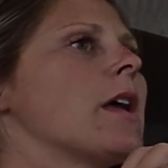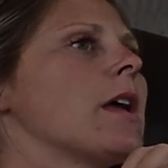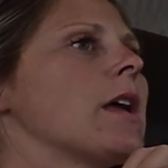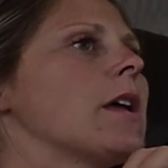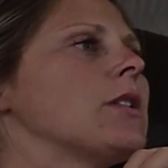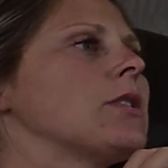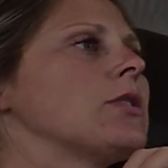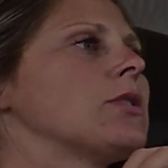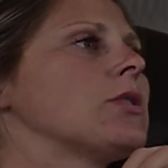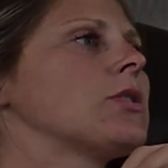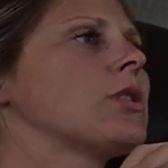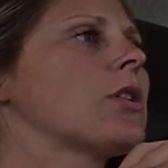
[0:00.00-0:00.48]

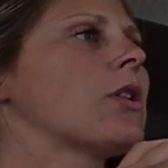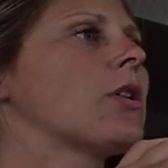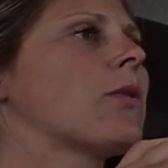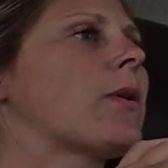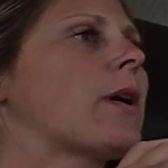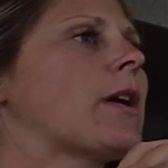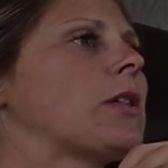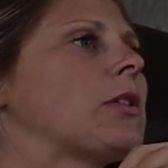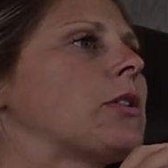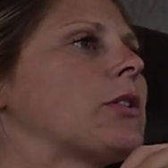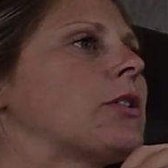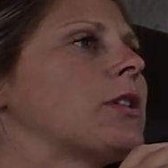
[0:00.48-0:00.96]
And so
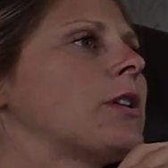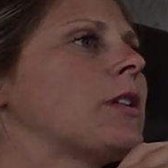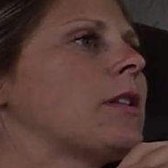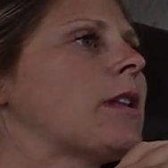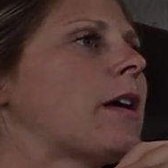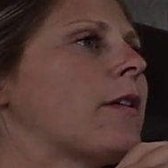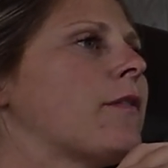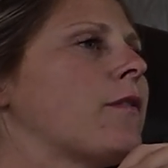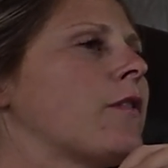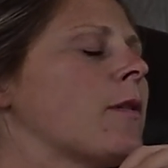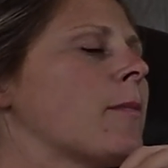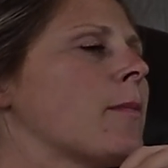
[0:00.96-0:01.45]
I learned a
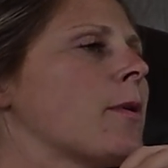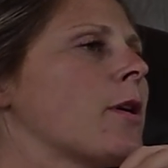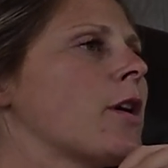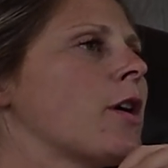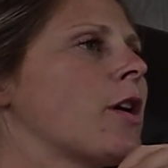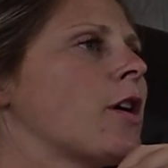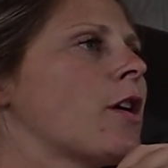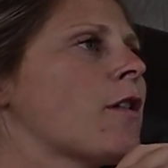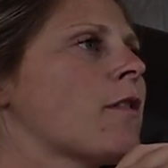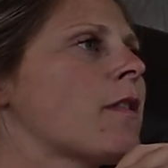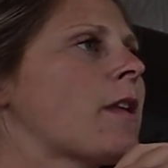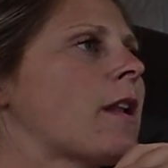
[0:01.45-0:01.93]
lot from
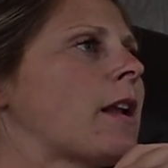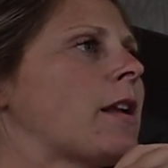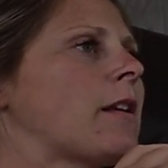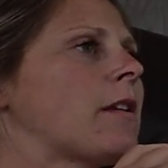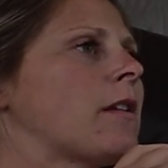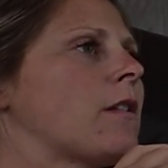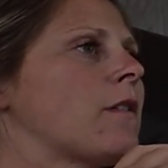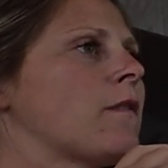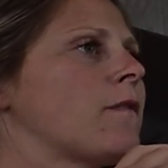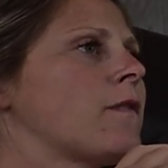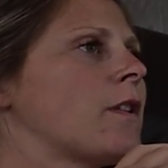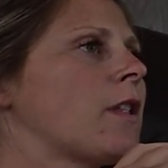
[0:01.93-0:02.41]
her that I
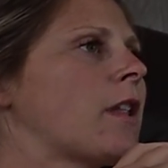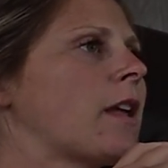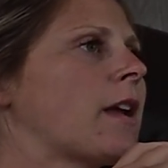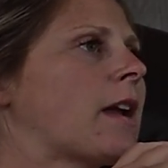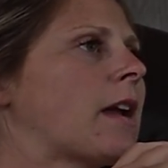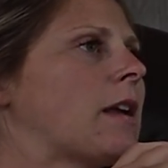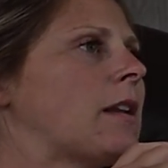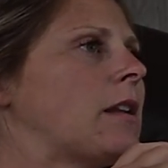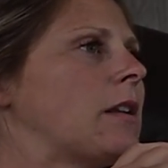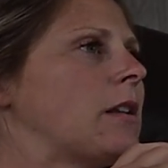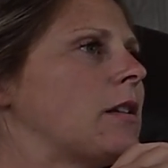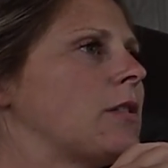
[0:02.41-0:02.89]
didn't feel
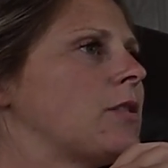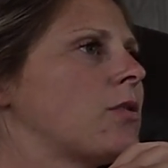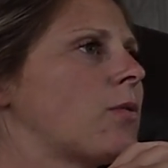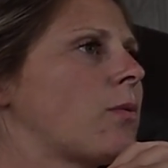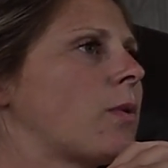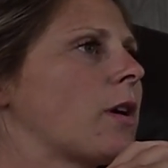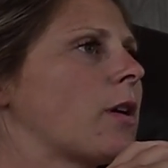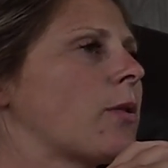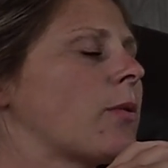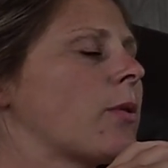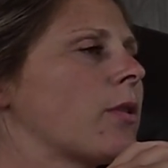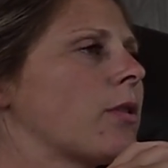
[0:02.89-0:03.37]
like I needed to
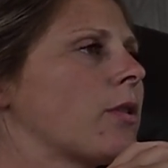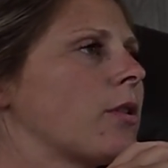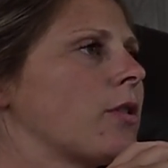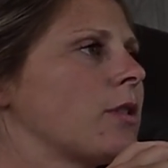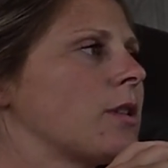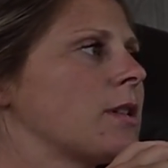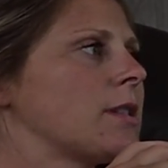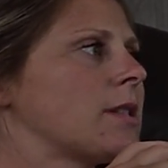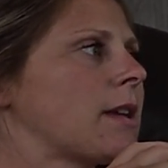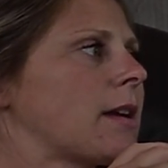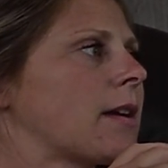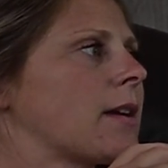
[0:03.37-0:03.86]
work with her
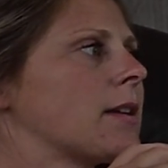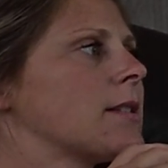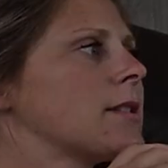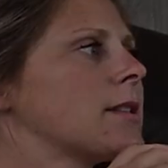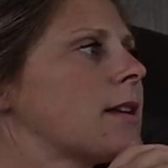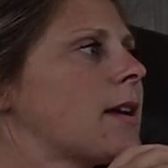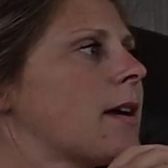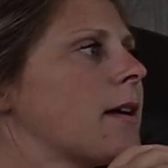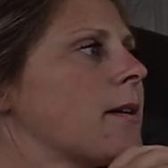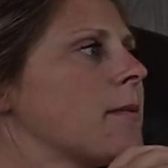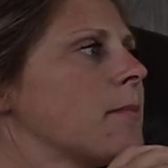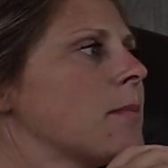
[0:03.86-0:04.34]
the second
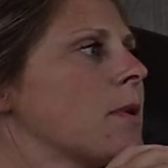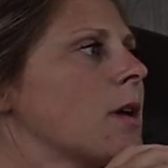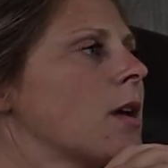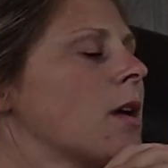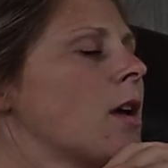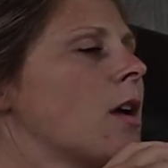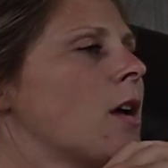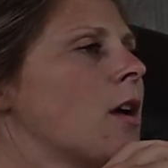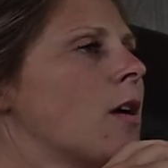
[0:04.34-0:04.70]
time.